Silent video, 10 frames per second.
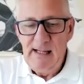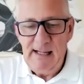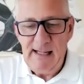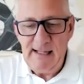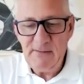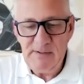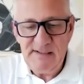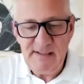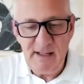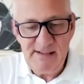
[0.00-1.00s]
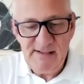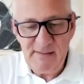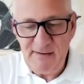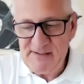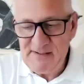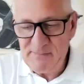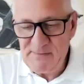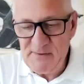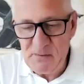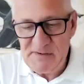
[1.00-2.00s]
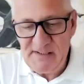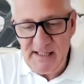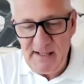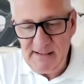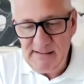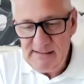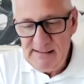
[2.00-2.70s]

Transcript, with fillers: And we started having some talks together.